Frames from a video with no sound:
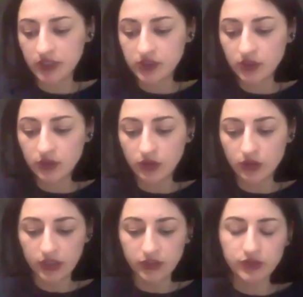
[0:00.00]
So
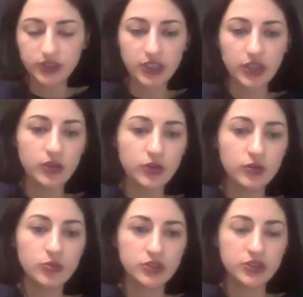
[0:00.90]
according to the EU,
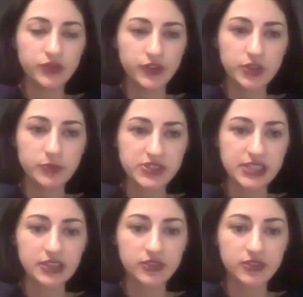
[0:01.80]
more than 50%